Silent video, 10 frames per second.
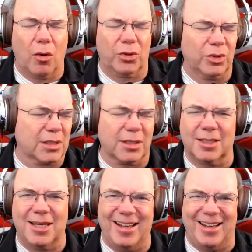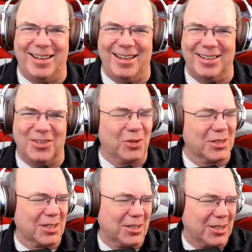Oh, you're listening. You're
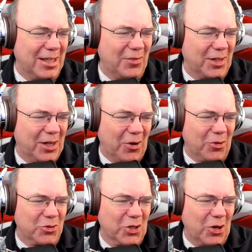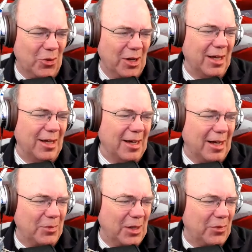listening to the David Carrier Show.
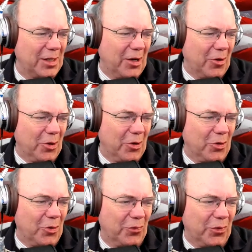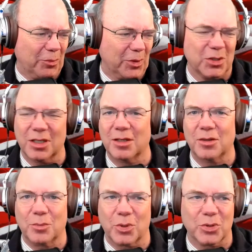I'm David Carrier, your family's
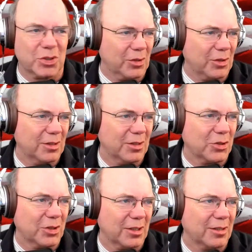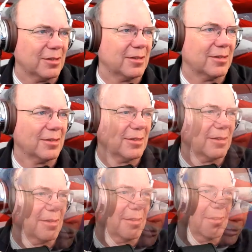personal attorney.
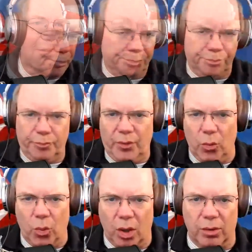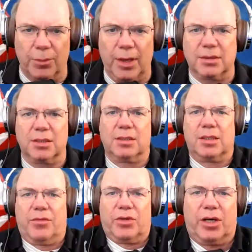Welcome back to the
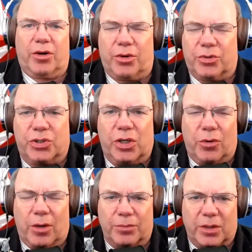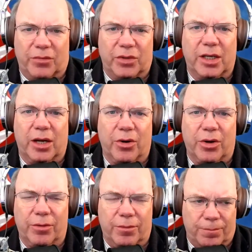David Carrier Show. I'm David
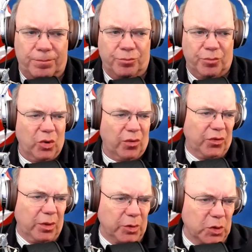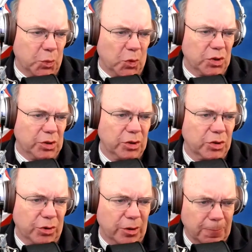Carrier, your family's personal
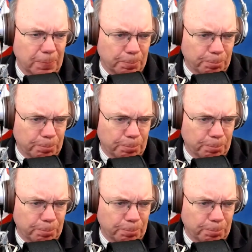attorney.